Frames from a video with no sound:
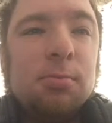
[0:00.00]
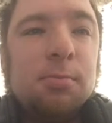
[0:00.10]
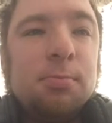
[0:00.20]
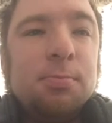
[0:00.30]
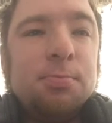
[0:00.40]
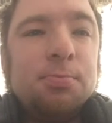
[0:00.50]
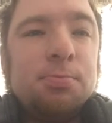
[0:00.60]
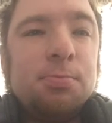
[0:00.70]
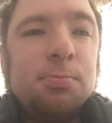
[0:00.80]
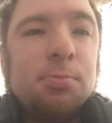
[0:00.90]

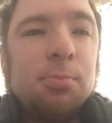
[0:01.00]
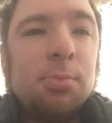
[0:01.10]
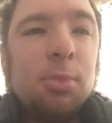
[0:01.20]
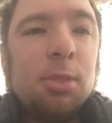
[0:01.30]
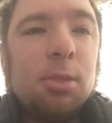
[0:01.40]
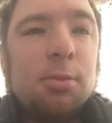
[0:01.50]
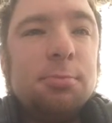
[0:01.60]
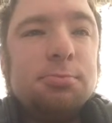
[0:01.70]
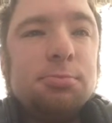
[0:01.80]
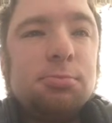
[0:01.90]

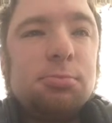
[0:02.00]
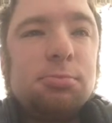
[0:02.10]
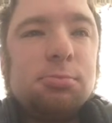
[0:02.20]
(no one is talking)